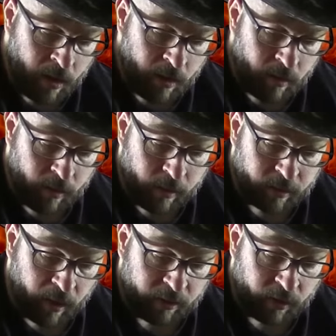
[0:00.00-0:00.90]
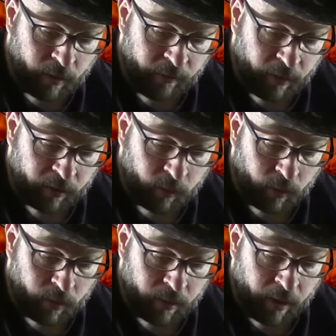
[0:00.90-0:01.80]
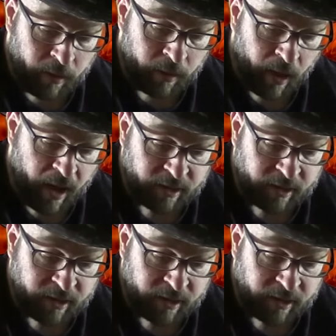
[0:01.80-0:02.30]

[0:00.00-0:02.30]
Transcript: Who is also a first world high